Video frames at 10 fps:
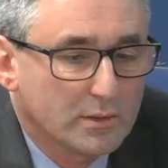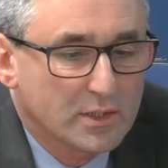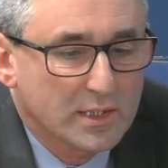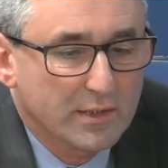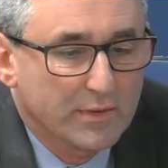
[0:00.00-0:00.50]

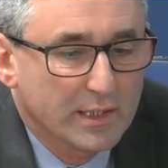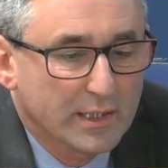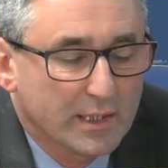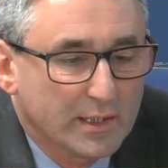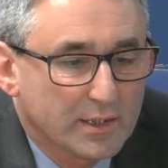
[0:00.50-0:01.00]
Steve
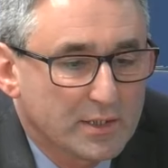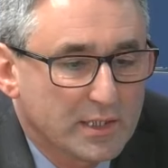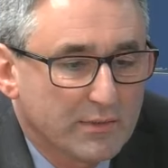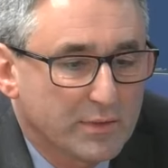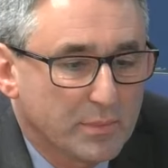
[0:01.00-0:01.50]

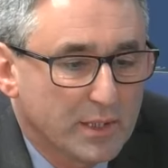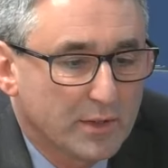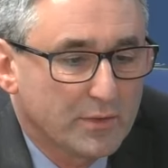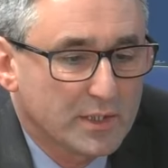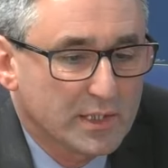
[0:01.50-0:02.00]
had been
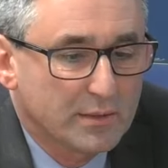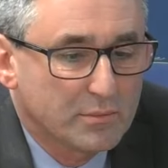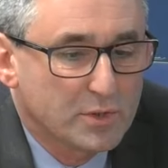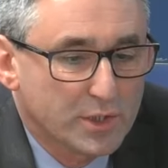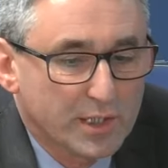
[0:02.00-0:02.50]
on the
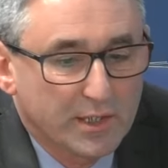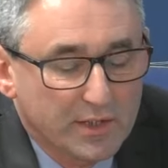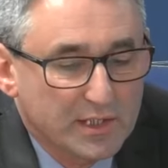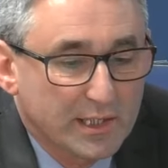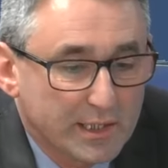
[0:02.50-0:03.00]
same journey
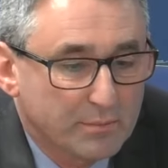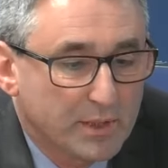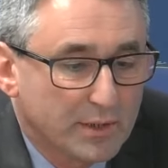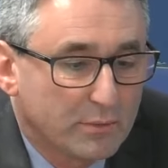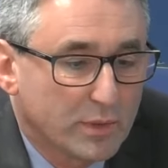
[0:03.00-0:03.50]
that I had
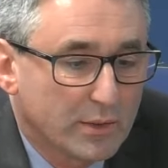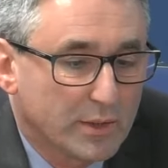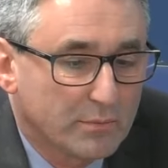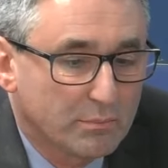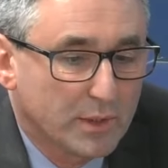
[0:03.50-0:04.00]
been on, where
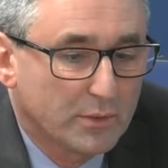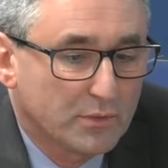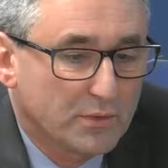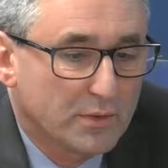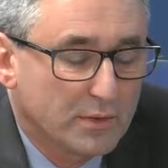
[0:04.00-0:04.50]
we'd
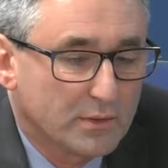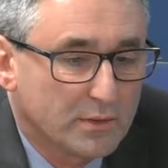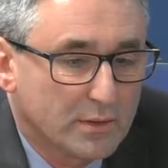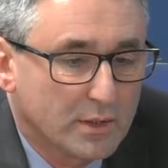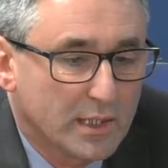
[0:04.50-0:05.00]
both
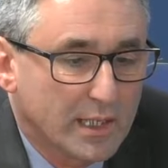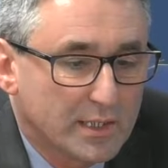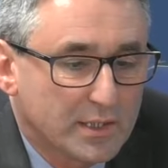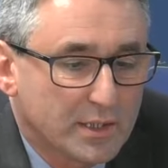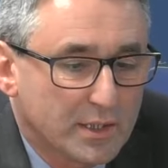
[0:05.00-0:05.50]

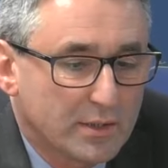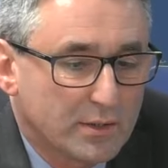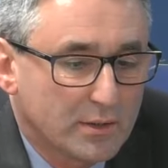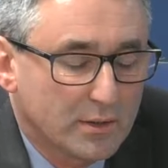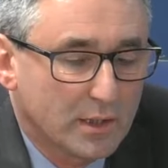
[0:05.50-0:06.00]
gained
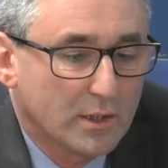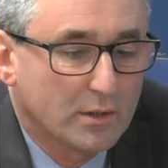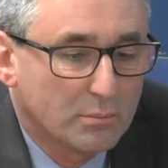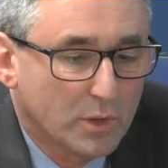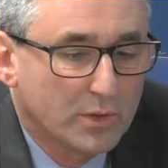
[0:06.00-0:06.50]
a lot
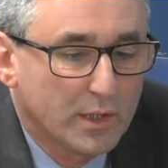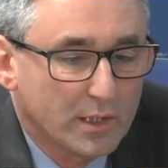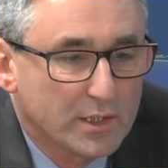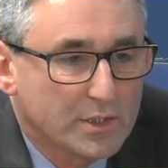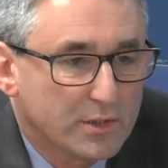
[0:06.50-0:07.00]
more
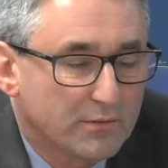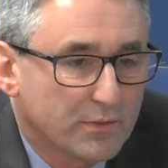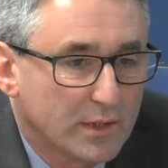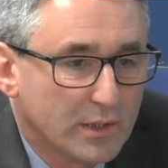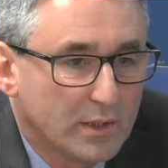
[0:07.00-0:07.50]
knowledge of
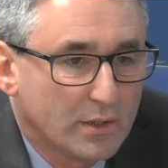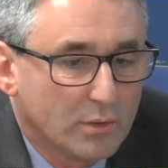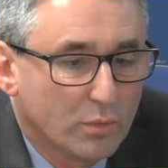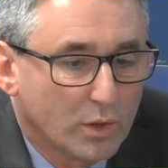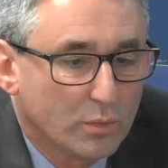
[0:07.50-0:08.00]

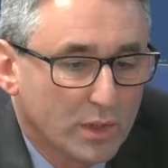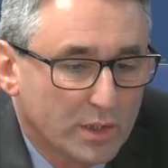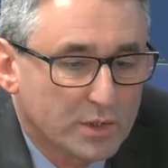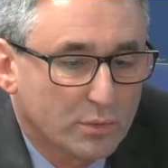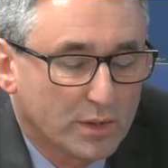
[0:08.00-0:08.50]
what
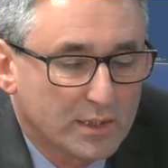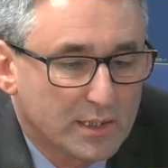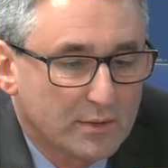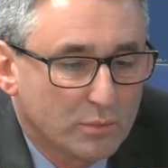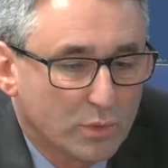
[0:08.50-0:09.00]
works, what
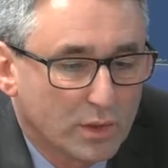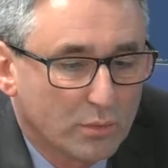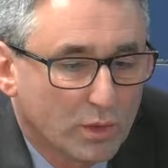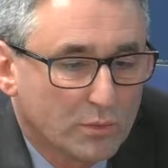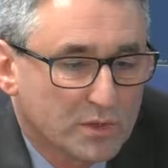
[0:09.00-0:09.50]
didn't work,
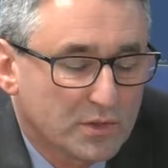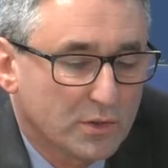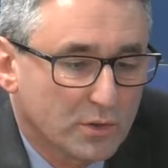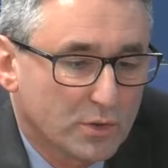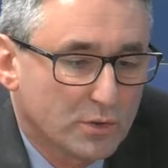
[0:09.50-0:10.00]
what was
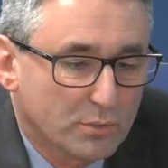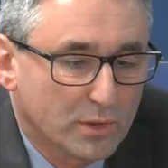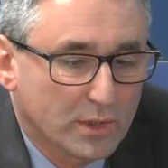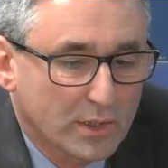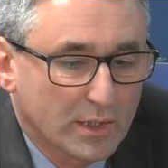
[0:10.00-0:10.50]
thought could
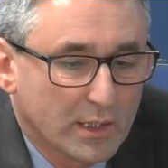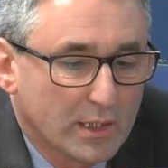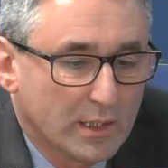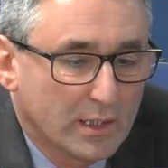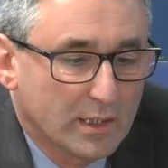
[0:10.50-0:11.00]
work.
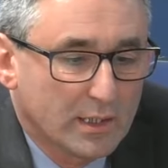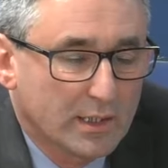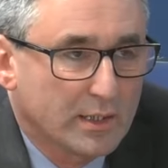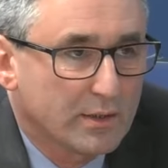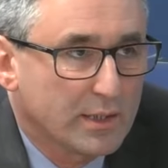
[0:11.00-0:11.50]

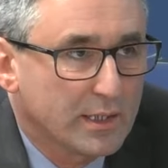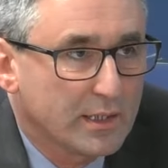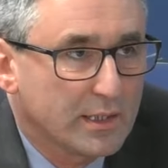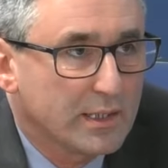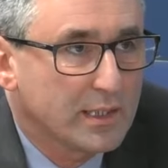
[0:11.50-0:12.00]

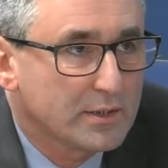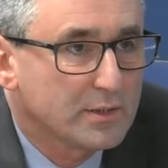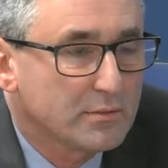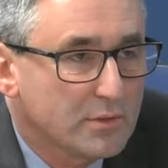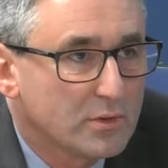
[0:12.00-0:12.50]
he had a
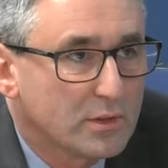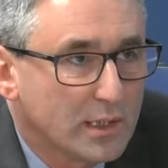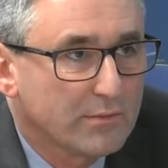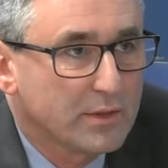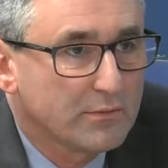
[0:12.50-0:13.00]
good
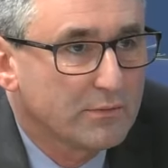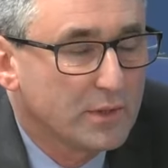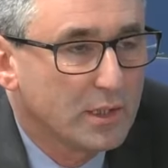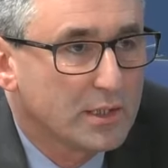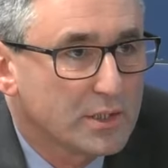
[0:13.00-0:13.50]
level of
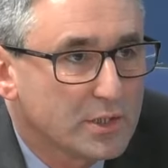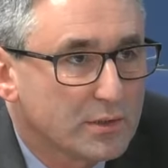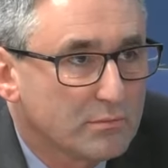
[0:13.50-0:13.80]
knowledge,